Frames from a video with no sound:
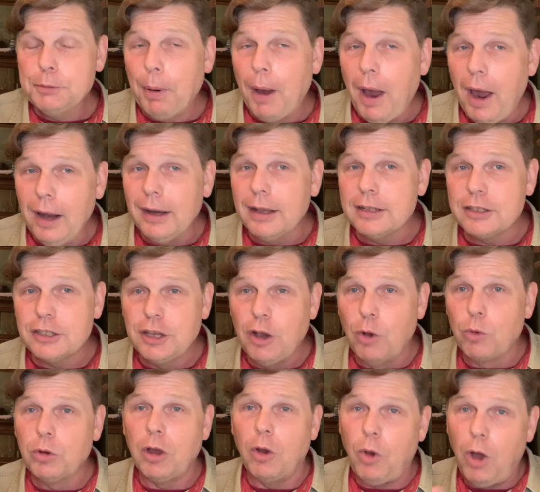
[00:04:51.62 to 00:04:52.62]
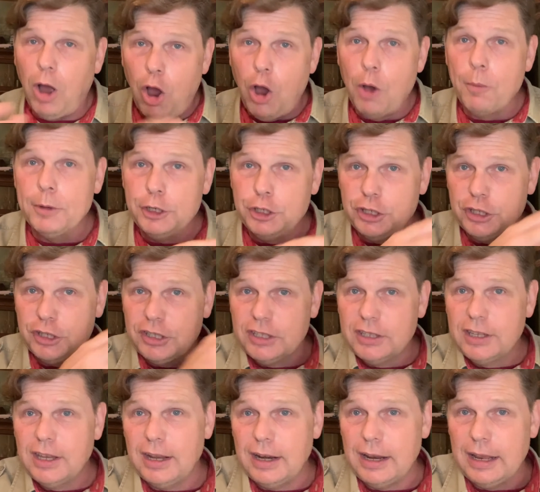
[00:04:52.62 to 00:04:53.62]
pilots don't go home and just
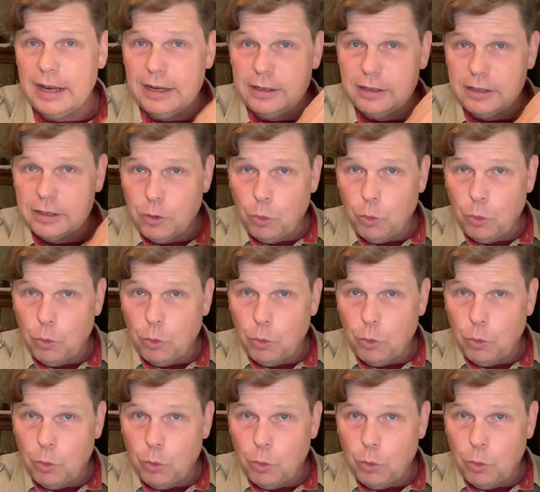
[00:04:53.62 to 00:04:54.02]
sit and